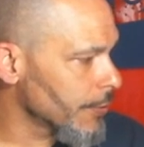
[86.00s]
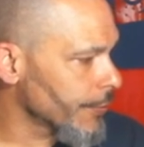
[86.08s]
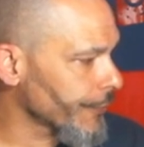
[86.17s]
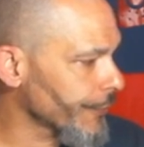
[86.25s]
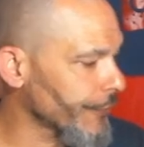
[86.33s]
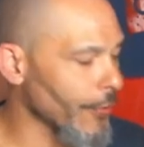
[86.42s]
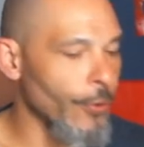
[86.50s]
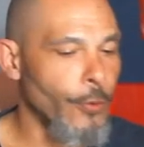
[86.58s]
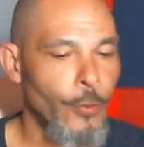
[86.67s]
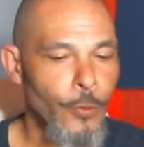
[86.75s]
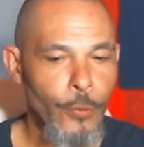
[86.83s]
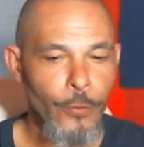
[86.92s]

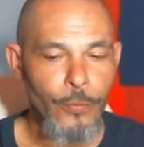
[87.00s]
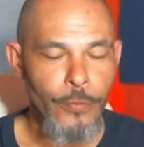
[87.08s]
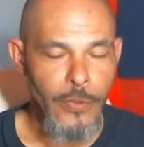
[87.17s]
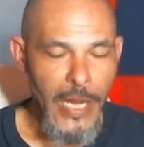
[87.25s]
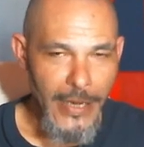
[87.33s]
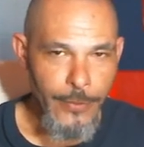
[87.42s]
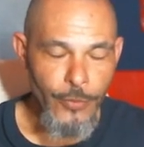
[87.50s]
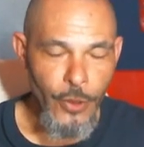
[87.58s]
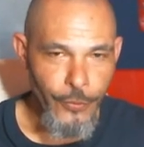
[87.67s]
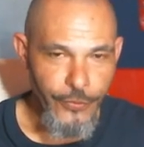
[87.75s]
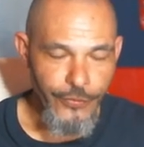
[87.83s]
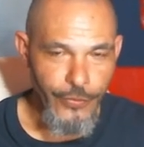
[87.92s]
So, like
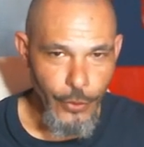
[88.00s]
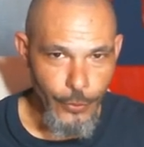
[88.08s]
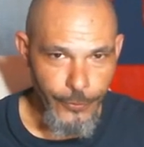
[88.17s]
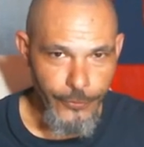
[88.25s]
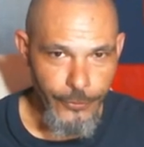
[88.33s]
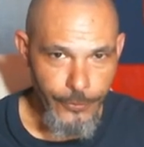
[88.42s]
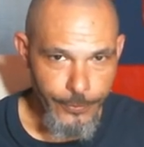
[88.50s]
most folks,